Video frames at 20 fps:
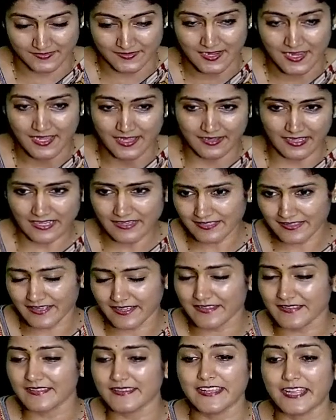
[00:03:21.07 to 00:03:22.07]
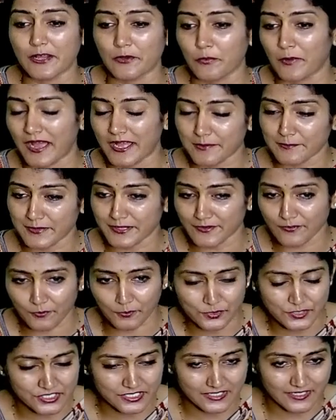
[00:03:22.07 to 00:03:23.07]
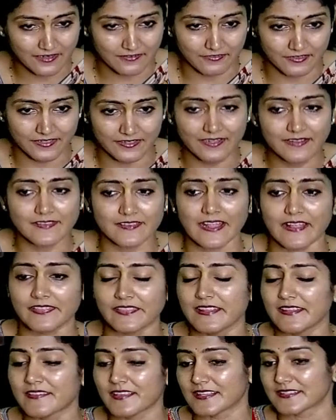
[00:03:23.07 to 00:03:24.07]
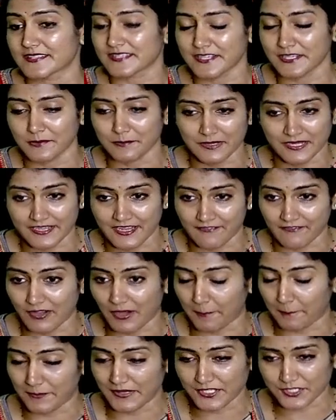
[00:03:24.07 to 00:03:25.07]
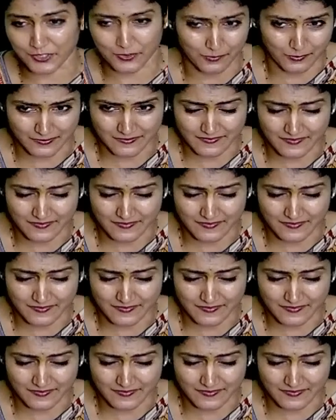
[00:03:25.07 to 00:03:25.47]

Right, that is the environment, social governance, and the sustainable development goals.